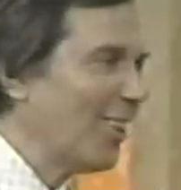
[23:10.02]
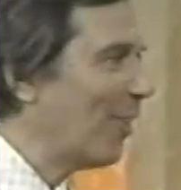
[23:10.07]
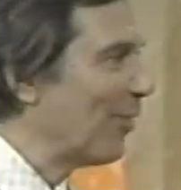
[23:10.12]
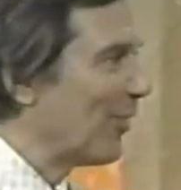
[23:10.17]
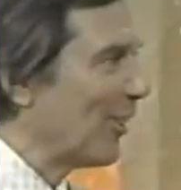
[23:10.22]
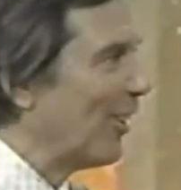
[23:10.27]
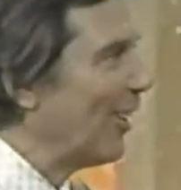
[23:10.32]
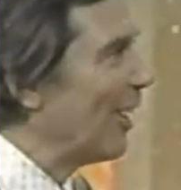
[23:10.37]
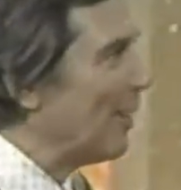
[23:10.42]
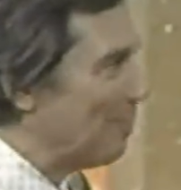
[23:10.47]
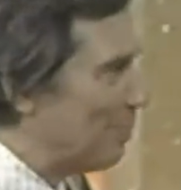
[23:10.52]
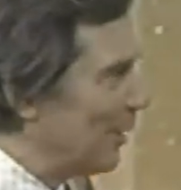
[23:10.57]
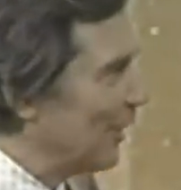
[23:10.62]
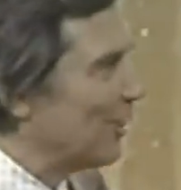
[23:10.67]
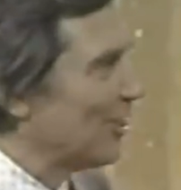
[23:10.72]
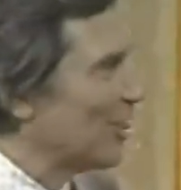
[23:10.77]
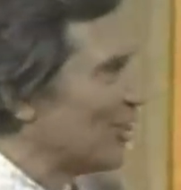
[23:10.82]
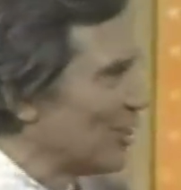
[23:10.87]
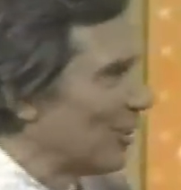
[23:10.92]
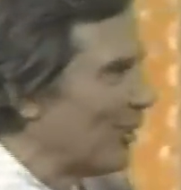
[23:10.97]
know if there are any
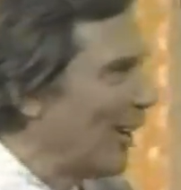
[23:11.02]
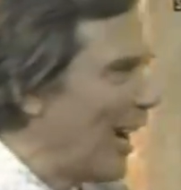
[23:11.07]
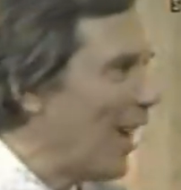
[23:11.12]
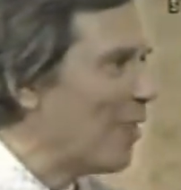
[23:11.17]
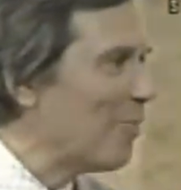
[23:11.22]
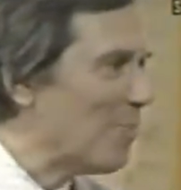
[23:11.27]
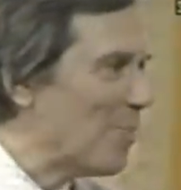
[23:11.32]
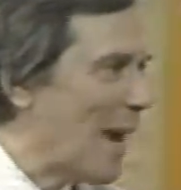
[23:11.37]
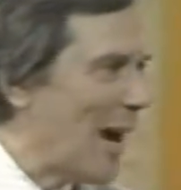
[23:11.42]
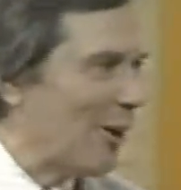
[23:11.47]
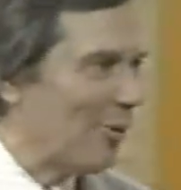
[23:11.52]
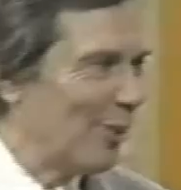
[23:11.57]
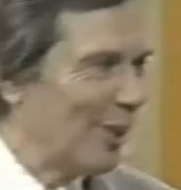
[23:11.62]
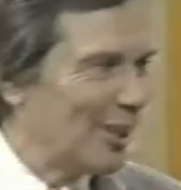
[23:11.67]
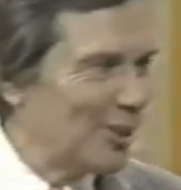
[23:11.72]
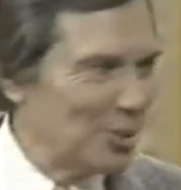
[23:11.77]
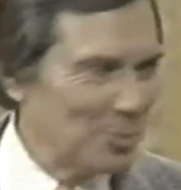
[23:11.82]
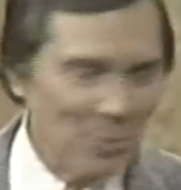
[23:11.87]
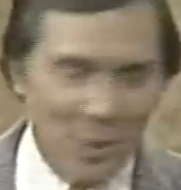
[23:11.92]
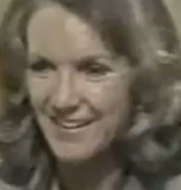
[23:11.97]
pigeons around Mount
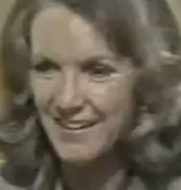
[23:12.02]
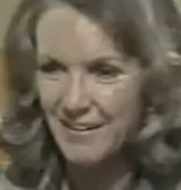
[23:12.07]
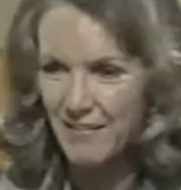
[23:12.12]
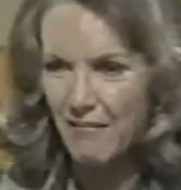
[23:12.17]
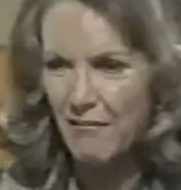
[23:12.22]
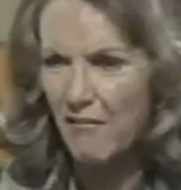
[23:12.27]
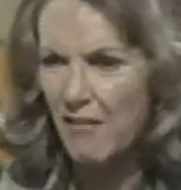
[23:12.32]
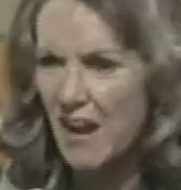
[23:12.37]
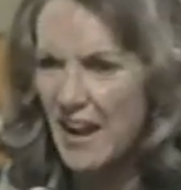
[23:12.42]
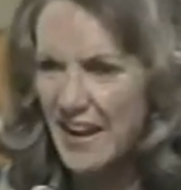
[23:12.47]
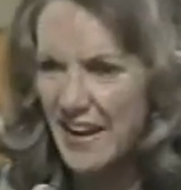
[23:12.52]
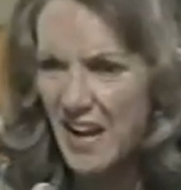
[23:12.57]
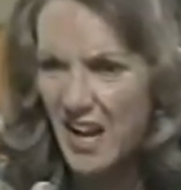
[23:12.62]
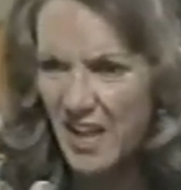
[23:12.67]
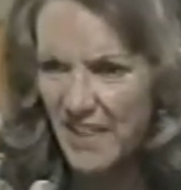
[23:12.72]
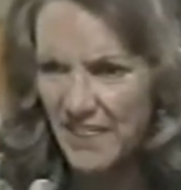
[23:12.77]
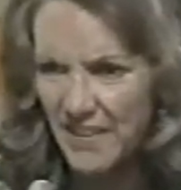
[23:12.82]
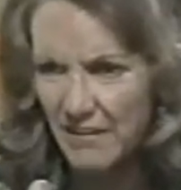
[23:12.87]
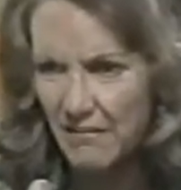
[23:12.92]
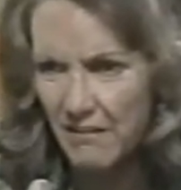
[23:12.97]
Rushmore, but that's... Why
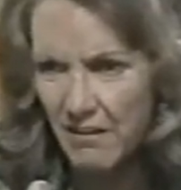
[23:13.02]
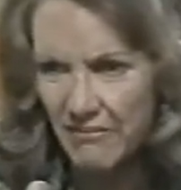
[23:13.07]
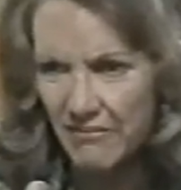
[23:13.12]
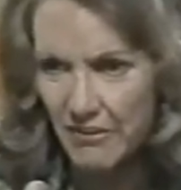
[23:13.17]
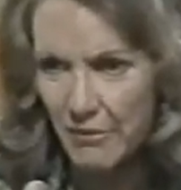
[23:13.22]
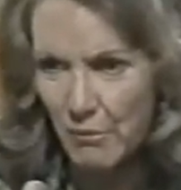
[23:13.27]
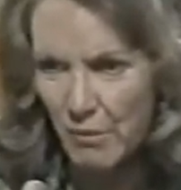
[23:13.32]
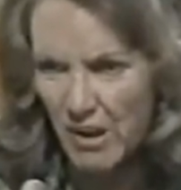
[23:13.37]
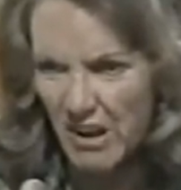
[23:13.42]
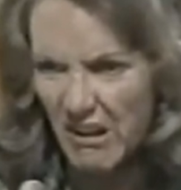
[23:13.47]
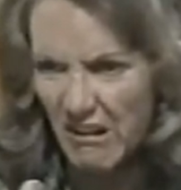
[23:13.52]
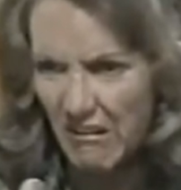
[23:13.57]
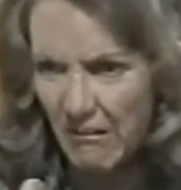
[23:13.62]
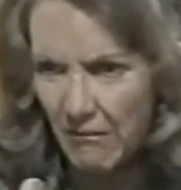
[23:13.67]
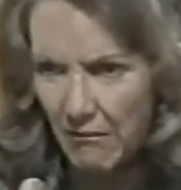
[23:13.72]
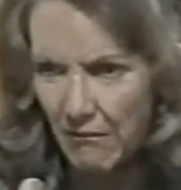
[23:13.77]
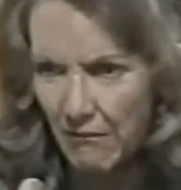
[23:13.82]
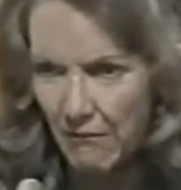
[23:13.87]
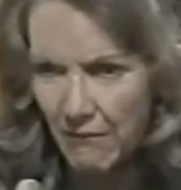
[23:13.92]
not? The They're point. everywhere.